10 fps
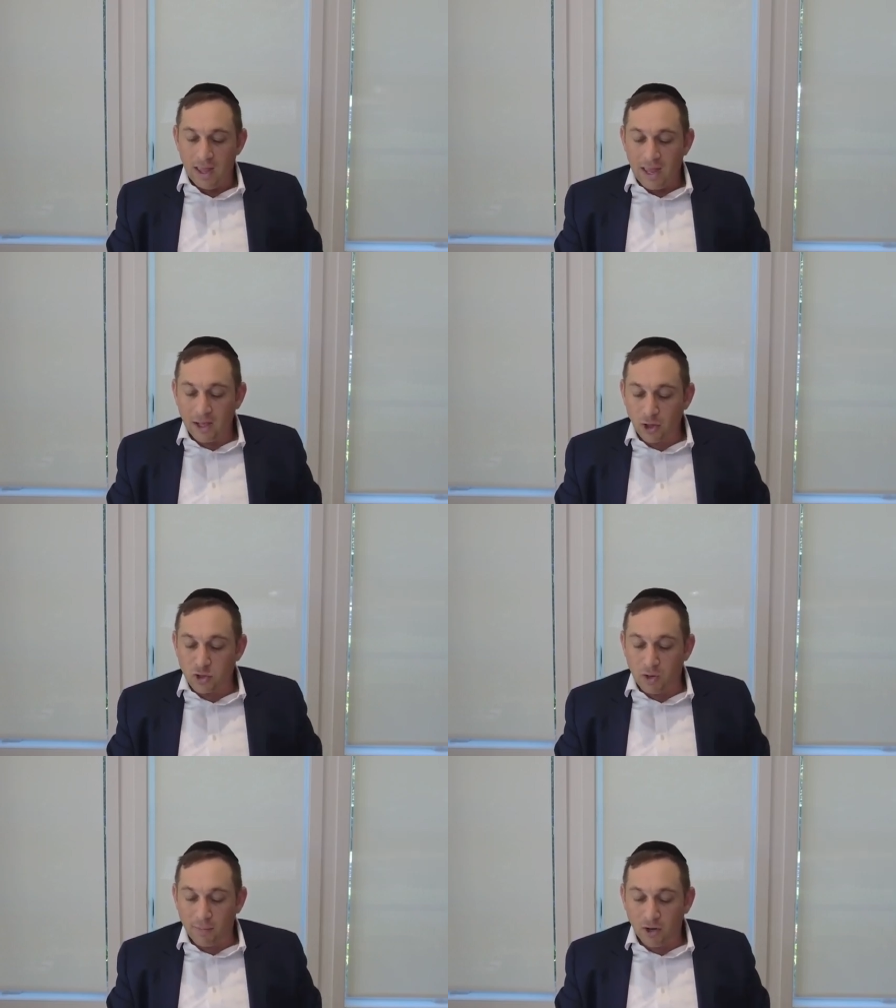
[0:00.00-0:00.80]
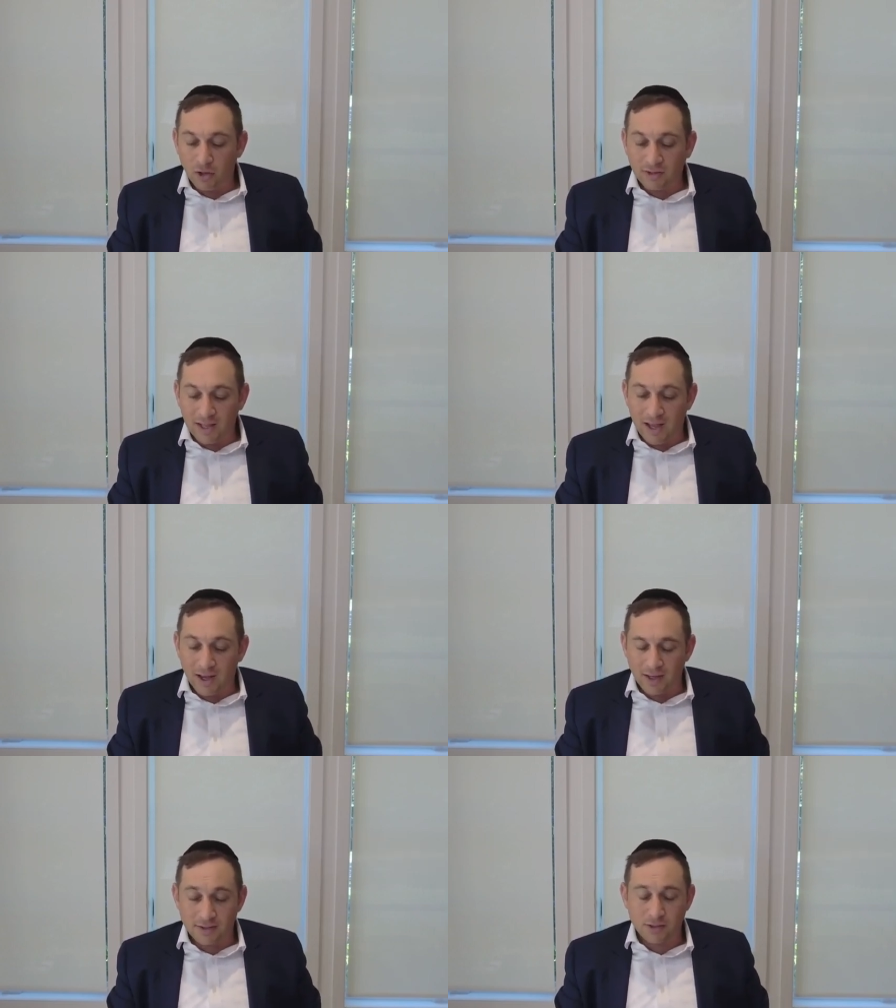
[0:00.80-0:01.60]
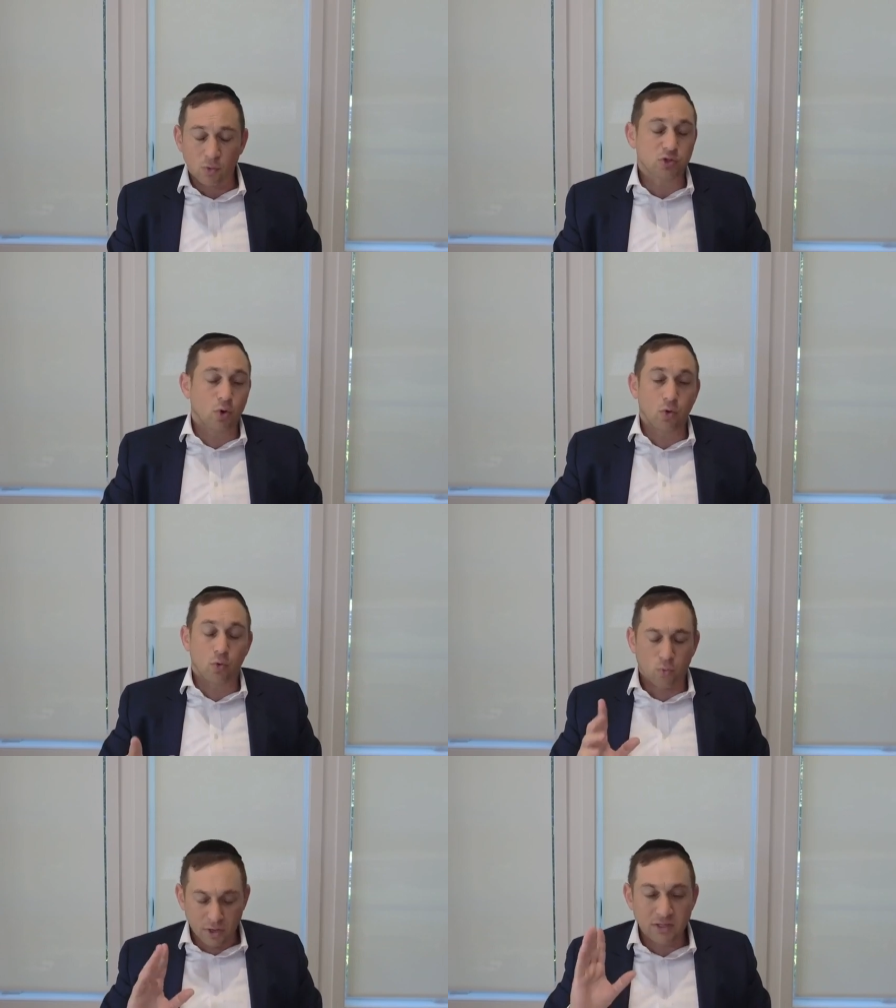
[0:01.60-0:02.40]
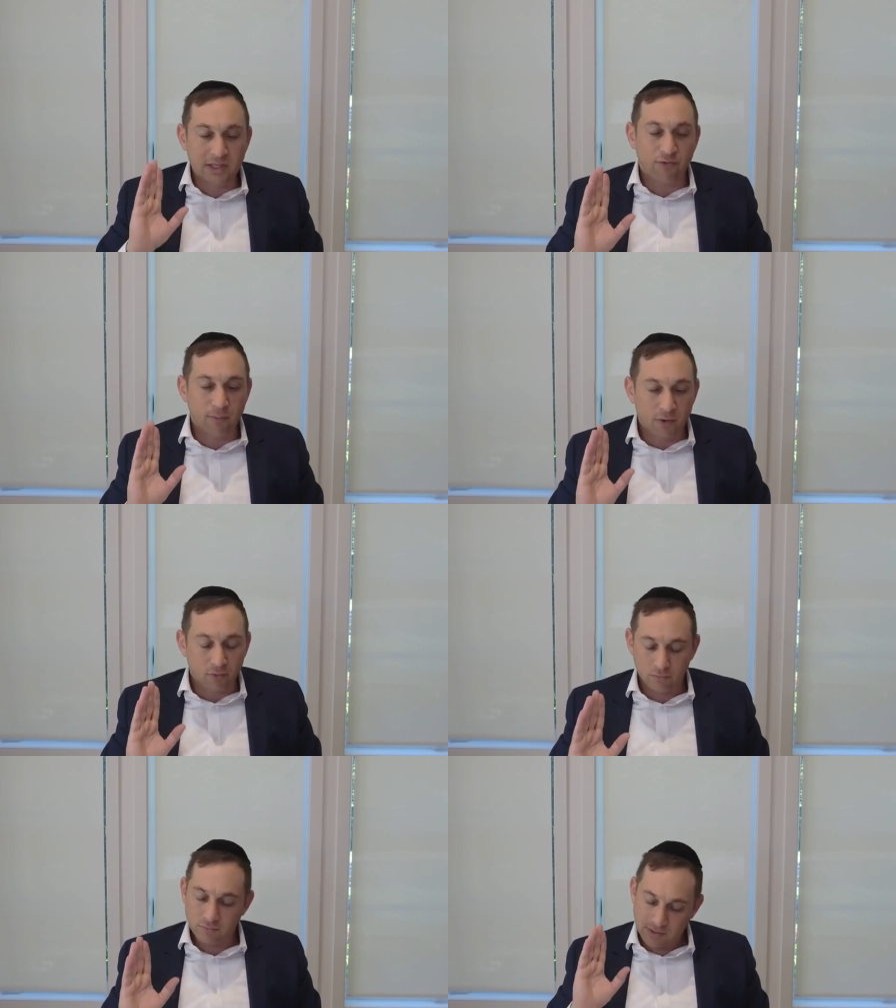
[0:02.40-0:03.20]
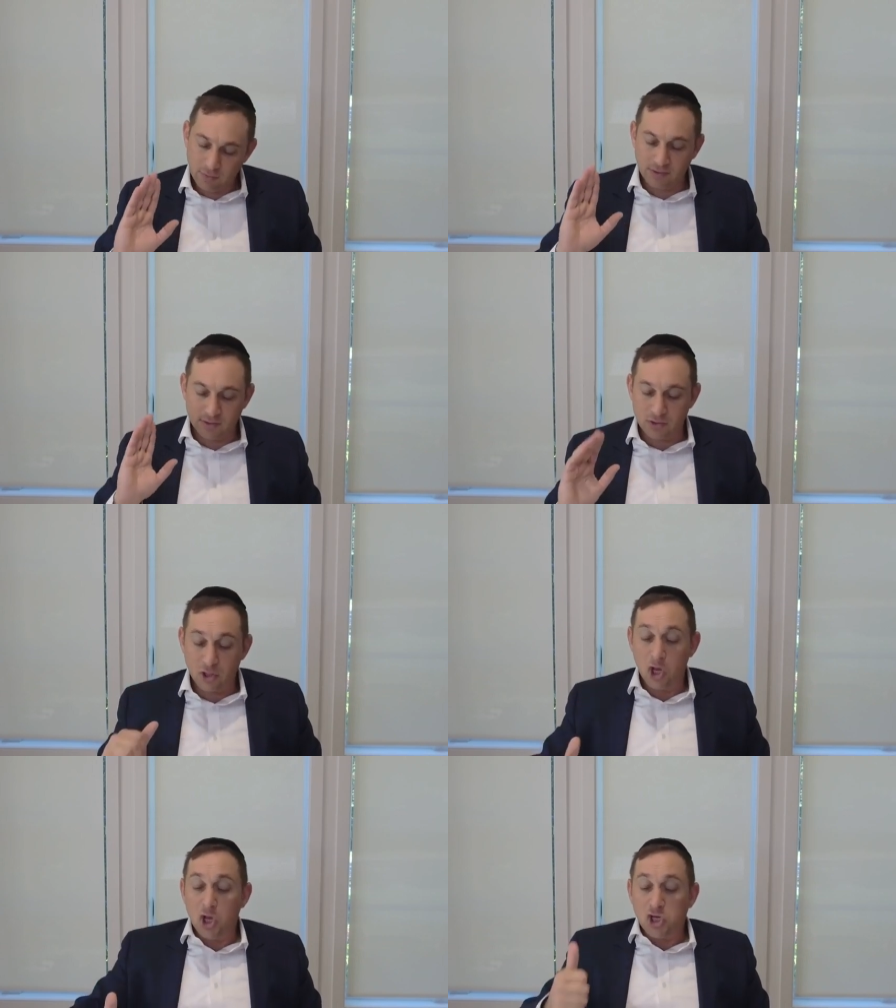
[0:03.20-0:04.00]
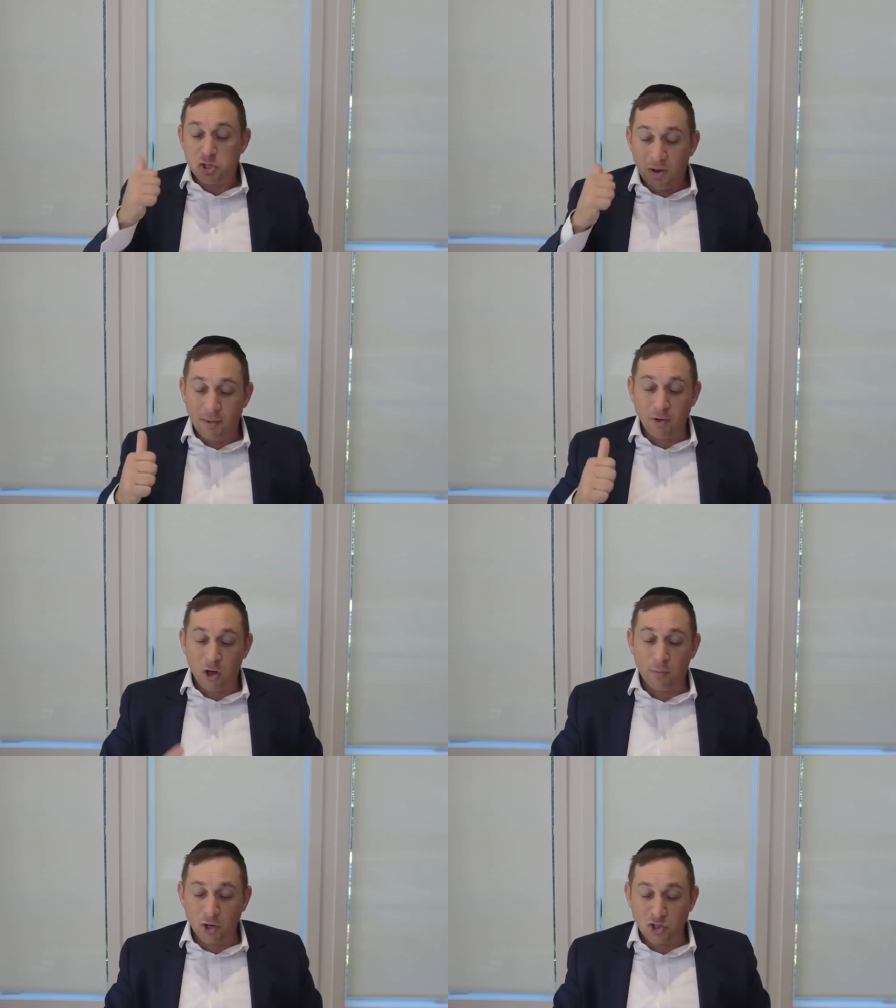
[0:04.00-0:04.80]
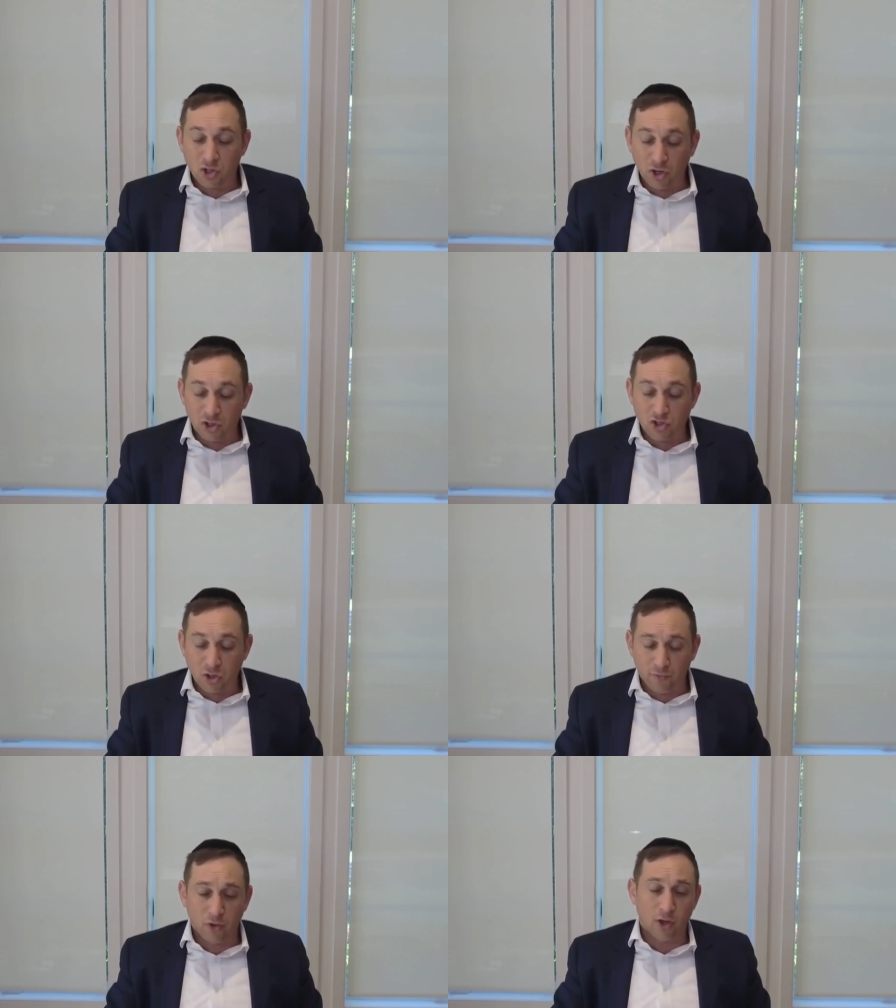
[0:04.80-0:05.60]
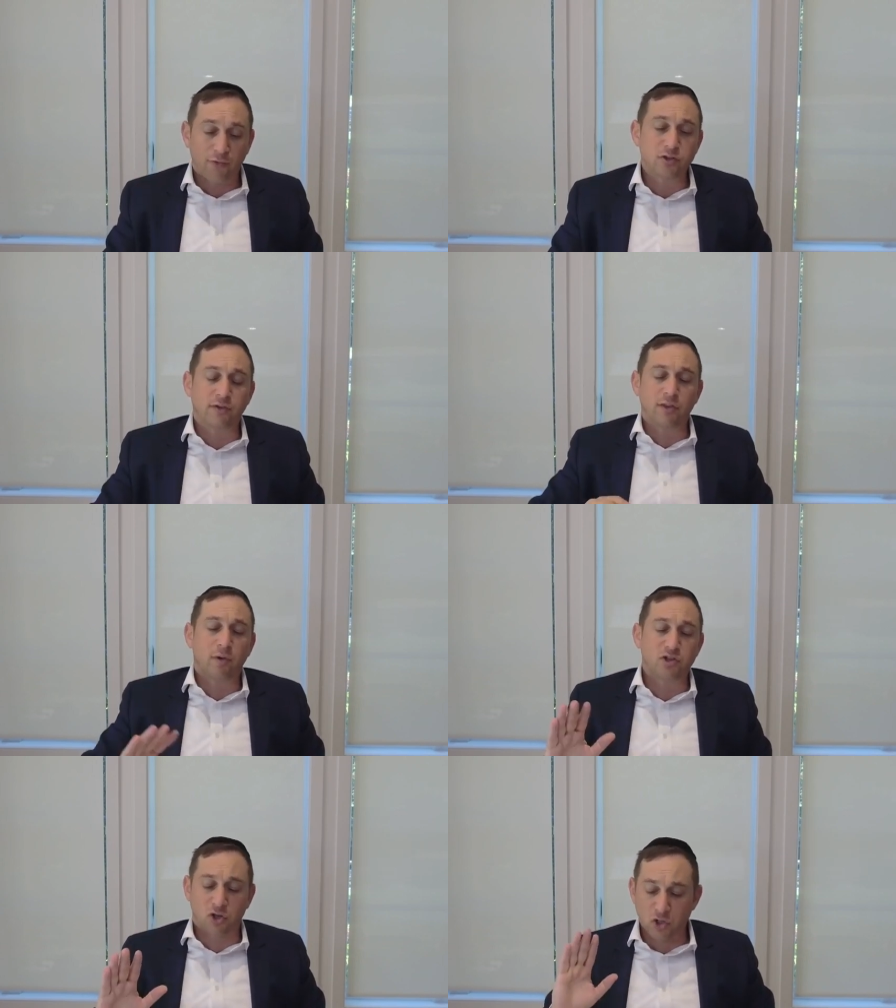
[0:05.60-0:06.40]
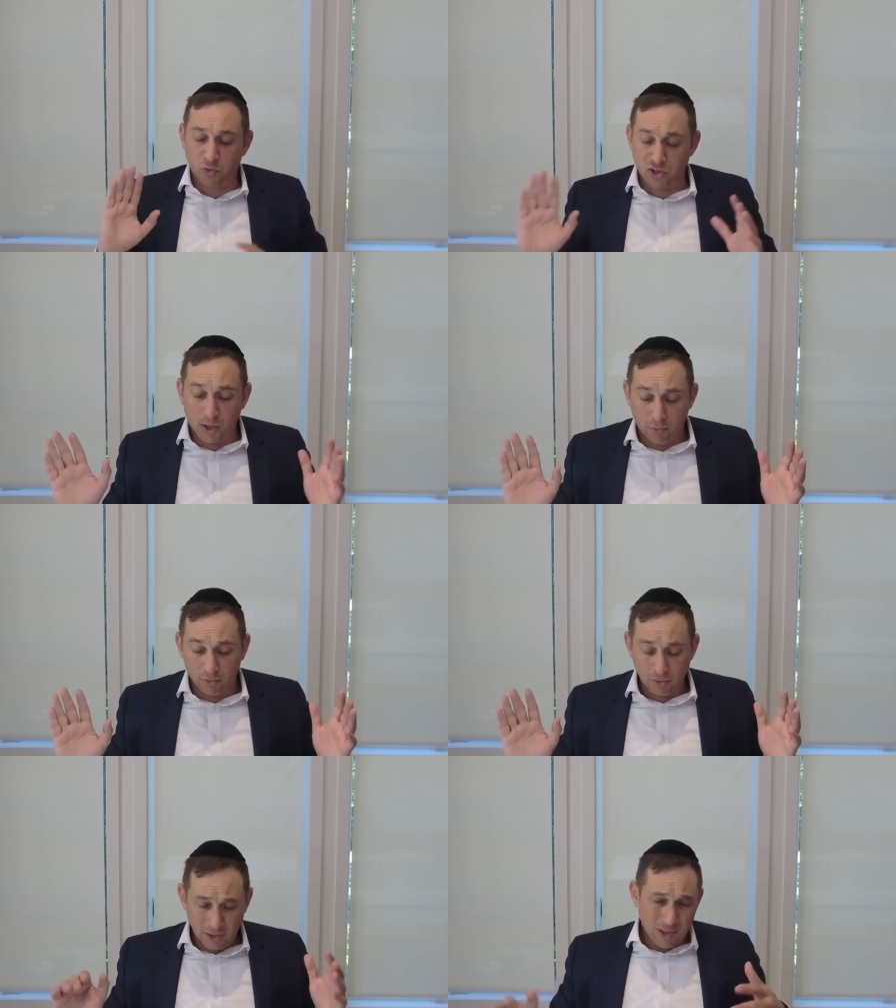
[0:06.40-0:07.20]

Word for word: Elo Shraminot las. So what do you see from here? Something like this. no Monish Kodesh Kavaloyim. First of all, the Monish Kodesh was double.